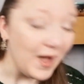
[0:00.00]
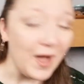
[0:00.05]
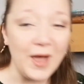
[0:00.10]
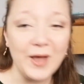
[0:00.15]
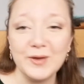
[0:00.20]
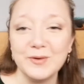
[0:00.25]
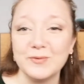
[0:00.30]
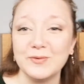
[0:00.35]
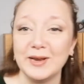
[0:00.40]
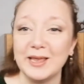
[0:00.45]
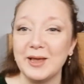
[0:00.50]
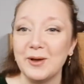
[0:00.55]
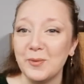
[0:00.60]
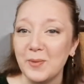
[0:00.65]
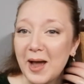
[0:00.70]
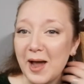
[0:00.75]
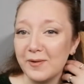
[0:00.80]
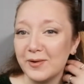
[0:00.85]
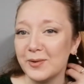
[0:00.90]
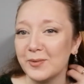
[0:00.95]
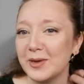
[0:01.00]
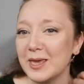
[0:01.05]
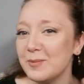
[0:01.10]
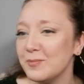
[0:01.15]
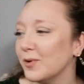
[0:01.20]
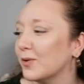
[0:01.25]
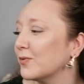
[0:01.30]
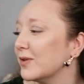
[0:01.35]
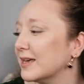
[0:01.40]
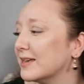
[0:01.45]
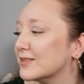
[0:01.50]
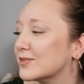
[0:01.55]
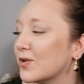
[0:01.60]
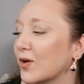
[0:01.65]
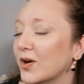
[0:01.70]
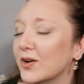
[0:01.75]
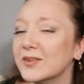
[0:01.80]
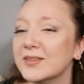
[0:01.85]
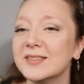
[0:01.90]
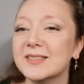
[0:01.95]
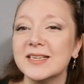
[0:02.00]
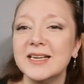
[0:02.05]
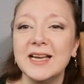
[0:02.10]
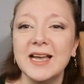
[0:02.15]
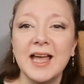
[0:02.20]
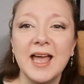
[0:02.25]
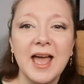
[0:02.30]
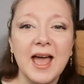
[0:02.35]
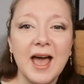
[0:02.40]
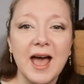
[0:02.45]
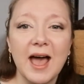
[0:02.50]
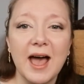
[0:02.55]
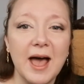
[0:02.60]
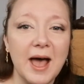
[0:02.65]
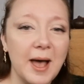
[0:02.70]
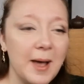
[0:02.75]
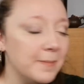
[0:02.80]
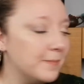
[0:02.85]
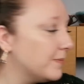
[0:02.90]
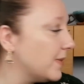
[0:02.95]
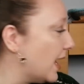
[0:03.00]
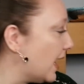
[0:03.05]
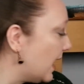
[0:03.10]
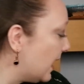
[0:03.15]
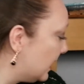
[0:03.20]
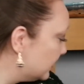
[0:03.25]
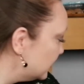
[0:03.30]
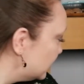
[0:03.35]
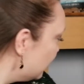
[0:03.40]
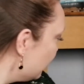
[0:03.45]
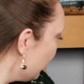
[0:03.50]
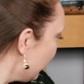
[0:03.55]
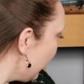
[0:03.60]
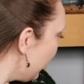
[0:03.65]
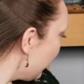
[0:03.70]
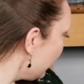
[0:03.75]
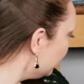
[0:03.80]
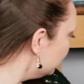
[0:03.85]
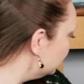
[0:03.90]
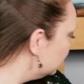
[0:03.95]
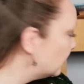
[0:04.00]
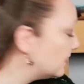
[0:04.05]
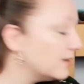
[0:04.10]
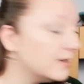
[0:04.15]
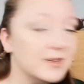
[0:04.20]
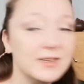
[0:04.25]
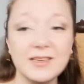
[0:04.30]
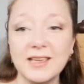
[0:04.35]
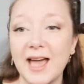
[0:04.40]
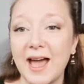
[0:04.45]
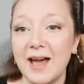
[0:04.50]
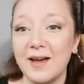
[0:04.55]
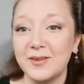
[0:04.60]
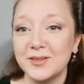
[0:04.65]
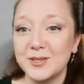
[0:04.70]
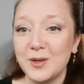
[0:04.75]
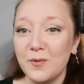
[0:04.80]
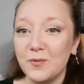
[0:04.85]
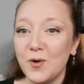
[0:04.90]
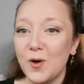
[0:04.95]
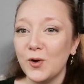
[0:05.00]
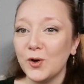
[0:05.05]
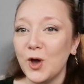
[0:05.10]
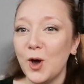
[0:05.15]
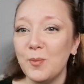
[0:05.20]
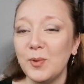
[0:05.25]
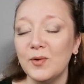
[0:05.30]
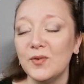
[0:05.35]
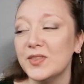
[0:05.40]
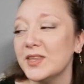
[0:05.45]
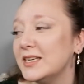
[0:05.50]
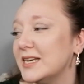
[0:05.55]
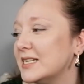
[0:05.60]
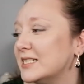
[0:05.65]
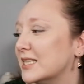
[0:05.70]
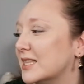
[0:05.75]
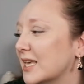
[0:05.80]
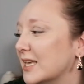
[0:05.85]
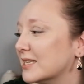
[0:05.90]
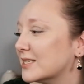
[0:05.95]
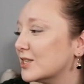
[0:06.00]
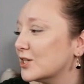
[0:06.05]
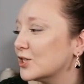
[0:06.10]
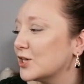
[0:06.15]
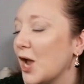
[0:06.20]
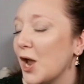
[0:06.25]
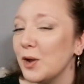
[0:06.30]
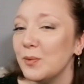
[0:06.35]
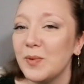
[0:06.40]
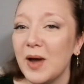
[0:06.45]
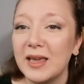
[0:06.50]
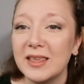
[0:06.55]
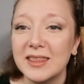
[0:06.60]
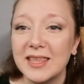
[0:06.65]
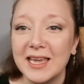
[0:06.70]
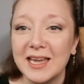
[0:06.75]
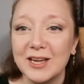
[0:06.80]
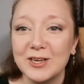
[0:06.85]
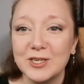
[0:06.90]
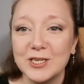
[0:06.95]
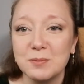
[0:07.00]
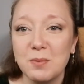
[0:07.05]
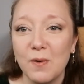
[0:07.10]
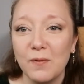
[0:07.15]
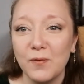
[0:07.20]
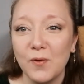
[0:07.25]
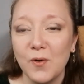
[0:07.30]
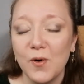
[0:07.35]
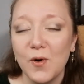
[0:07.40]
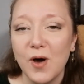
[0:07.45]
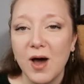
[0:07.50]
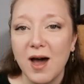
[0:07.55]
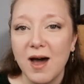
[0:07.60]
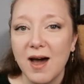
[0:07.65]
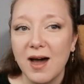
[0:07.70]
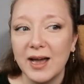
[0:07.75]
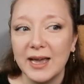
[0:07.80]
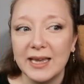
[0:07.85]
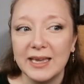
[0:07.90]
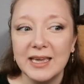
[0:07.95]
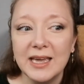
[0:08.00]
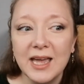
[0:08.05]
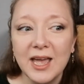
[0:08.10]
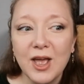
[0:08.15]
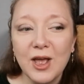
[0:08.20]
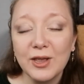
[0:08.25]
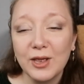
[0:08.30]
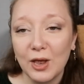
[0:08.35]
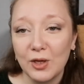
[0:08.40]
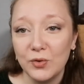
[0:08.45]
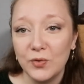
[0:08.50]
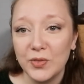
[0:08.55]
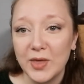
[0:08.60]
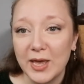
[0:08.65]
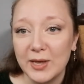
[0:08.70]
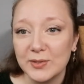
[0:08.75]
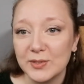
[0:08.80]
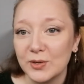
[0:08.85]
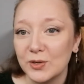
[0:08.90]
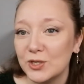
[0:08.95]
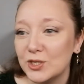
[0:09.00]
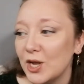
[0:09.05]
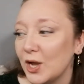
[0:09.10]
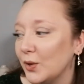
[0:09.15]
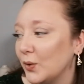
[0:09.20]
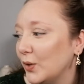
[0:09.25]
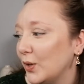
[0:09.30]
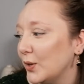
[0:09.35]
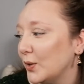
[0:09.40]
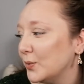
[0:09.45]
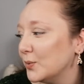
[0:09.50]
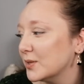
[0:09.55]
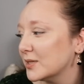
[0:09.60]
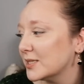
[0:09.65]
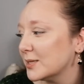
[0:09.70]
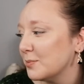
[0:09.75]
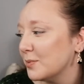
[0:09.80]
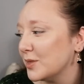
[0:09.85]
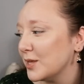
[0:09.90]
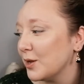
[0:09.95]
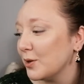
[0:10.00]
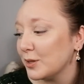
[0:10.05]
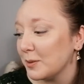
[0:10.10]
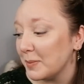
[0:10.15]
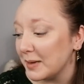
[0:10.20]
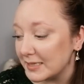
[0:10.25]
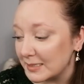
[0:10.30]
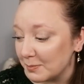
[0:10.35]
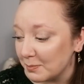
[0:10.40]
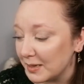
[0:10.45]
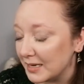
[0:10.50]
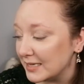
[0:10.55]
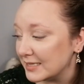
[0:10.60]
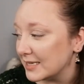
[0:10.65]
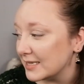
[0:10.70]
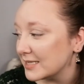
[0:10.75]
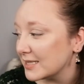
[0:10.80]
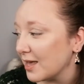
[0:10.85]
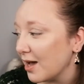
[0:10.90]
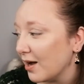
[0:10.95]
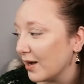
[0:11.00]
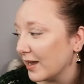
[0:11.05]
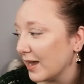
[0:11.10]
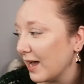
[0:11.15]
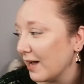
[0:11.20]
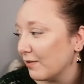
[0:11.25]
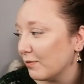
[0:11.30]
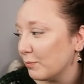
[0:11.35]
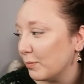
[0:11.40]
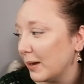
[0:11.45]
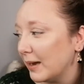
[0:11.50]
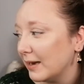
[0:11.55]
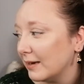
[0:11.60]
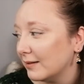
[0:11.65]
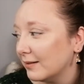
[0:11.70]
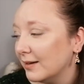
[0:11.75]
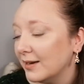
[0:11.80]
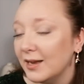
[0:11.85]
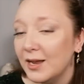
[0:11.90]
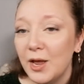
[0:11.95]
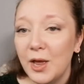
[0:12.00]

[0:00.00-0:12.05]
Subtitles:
Hopefully he'll wear it, we'll keep your fingers crossed. And then, yeah, so I've got a couple of other knitted things to show, but I think just before I go through those, I'll show you some of the other bits and pieces that I have been